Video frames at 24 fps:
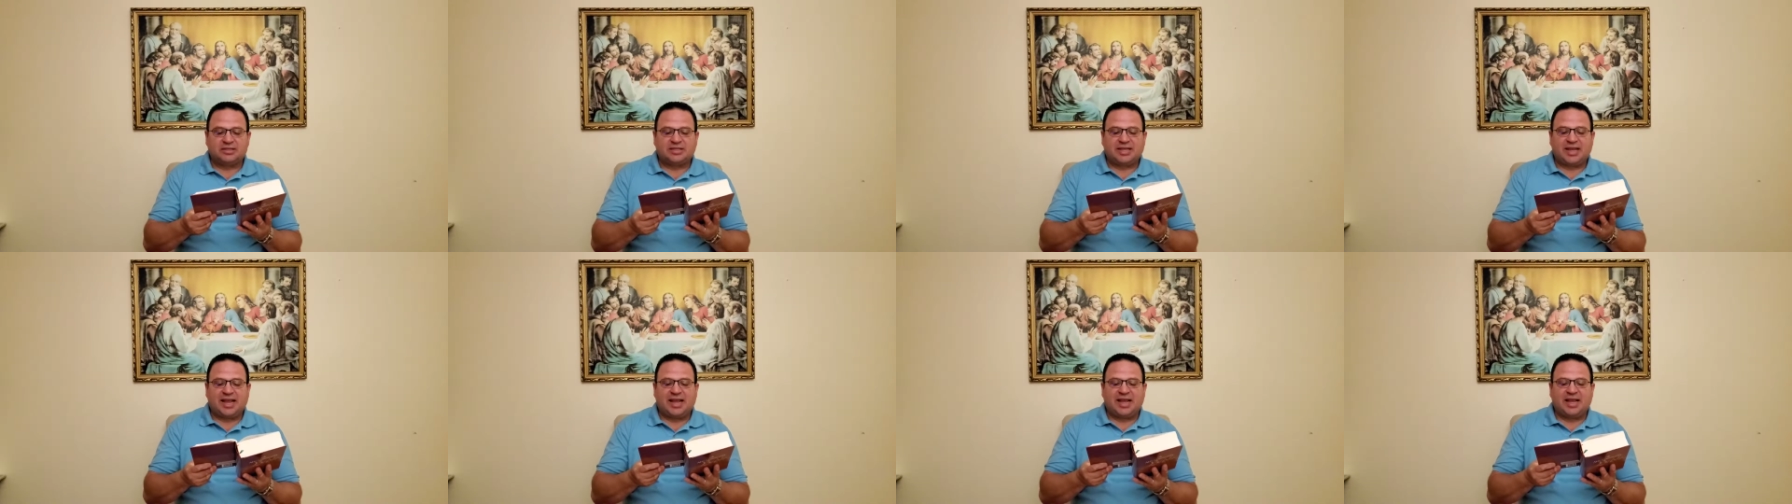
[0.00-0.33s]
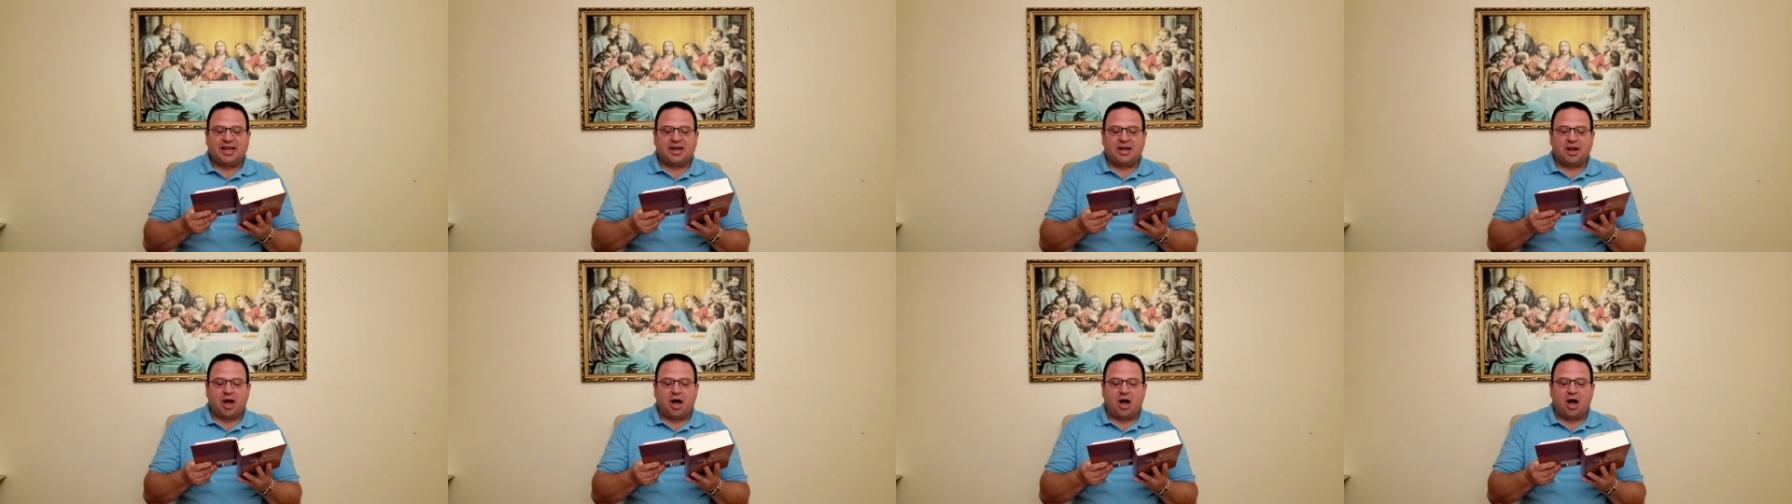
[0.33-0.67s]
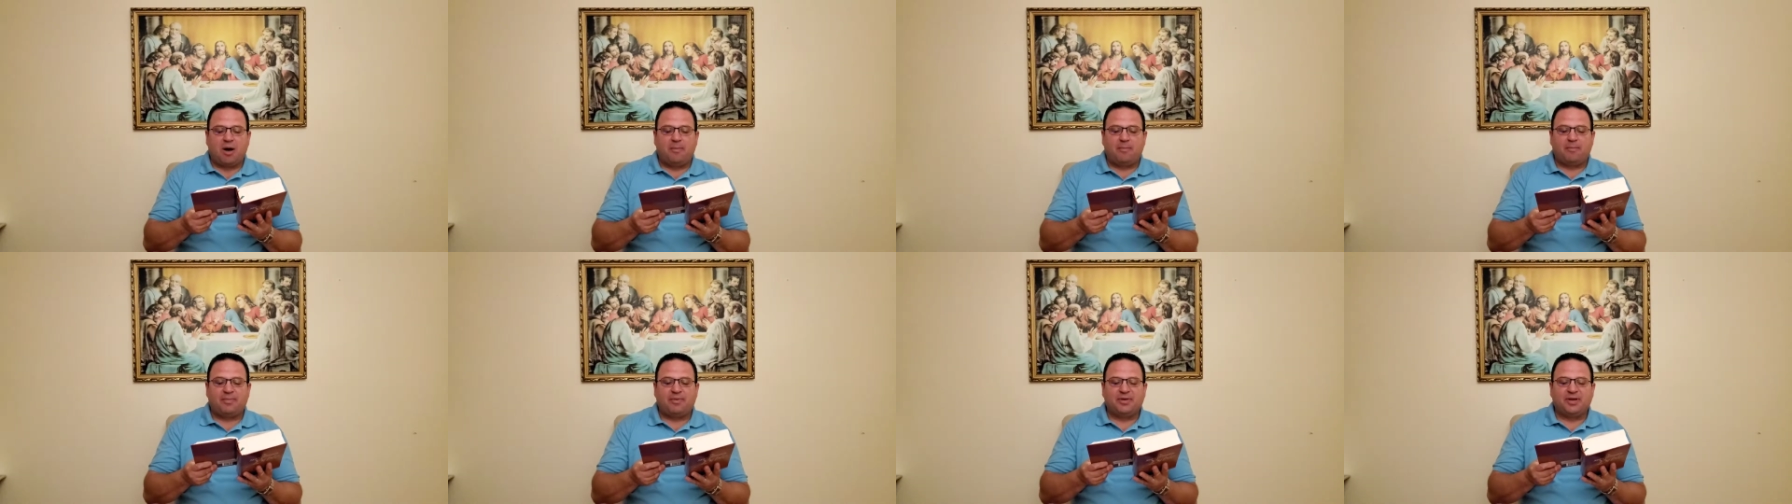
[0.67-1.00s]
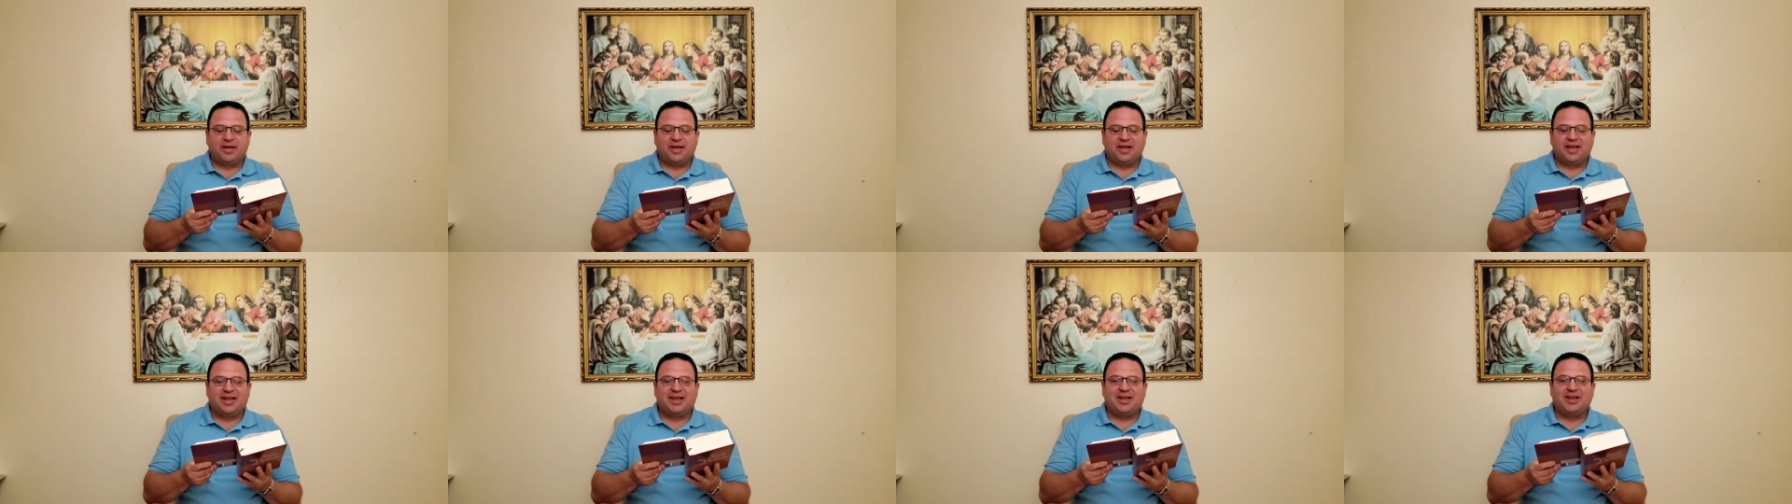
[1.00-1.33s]
take it
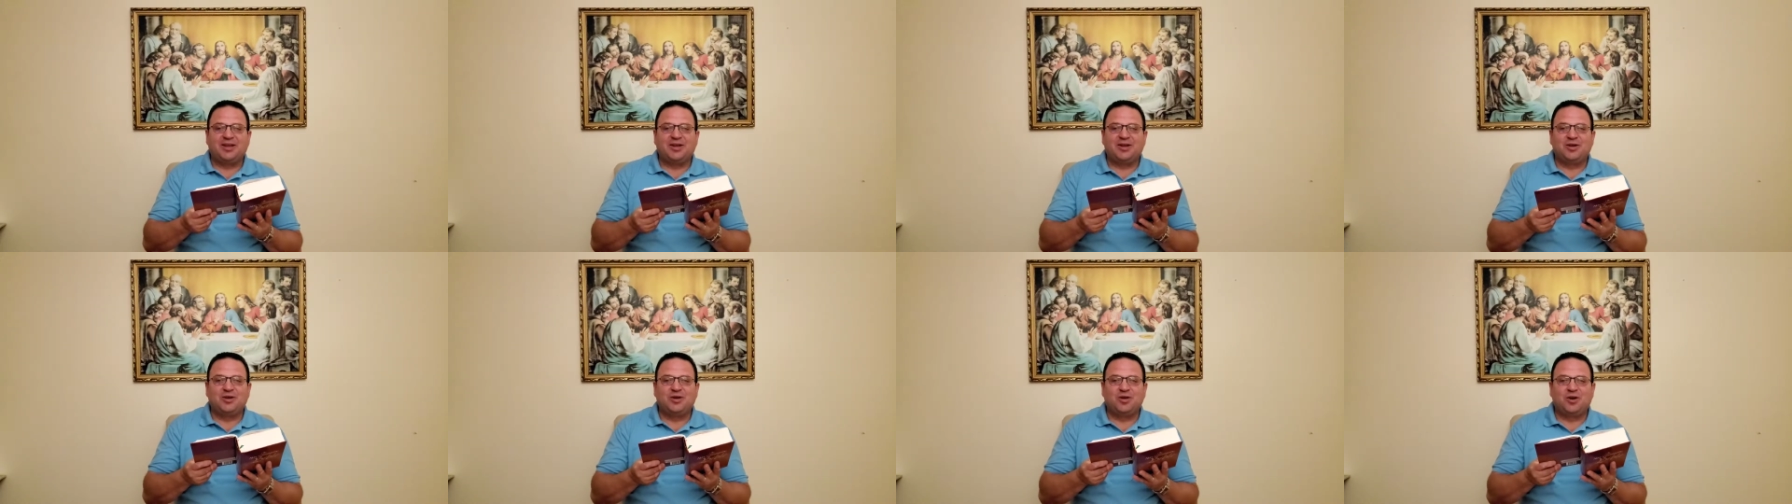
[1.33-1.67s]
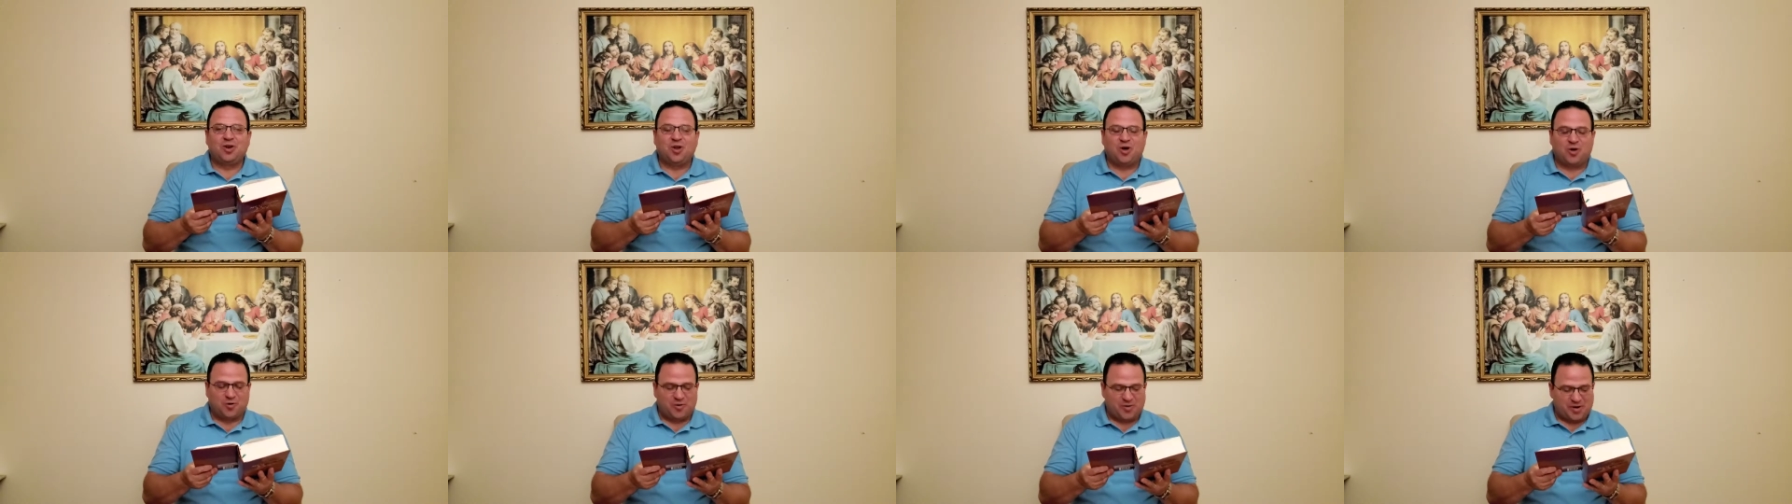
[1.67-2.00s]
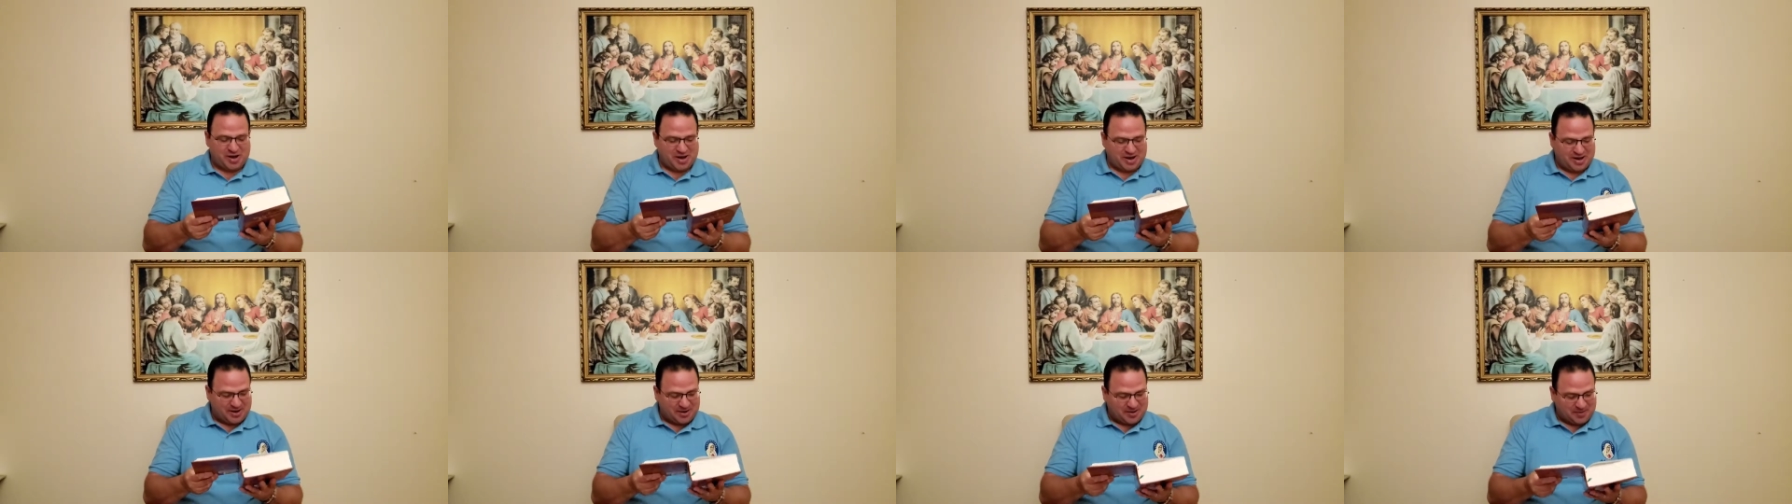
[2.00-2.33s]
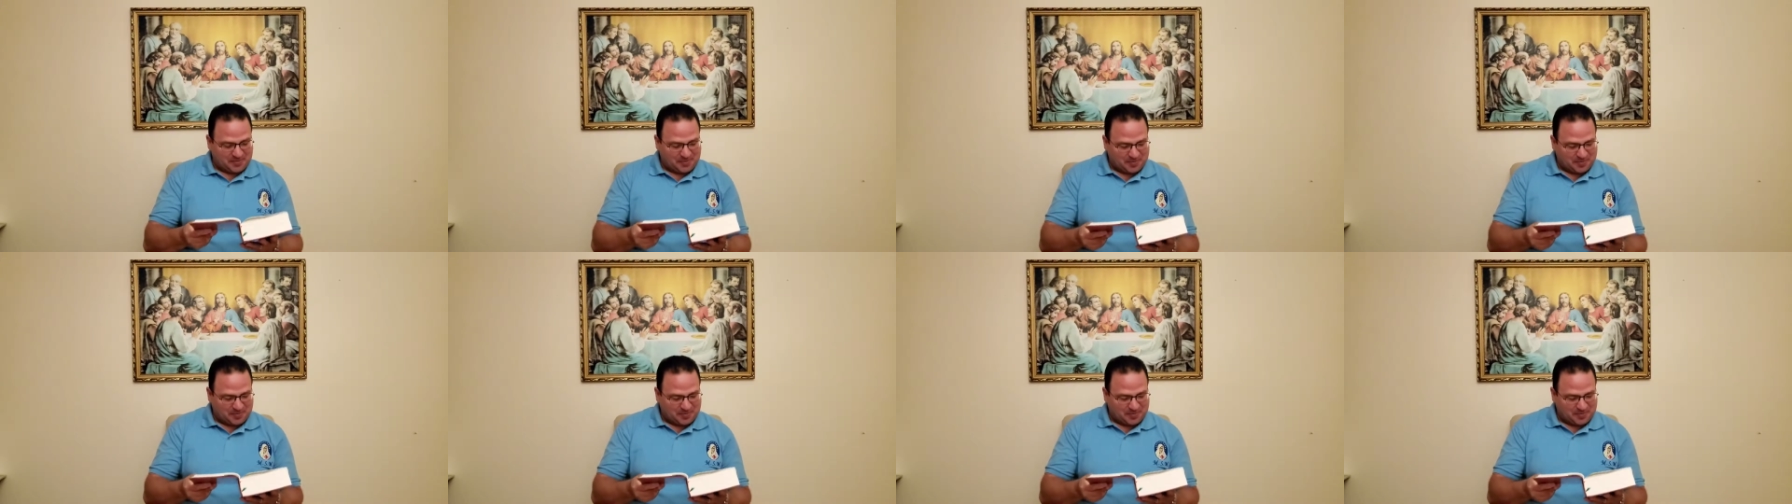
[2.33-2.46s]
up in glory.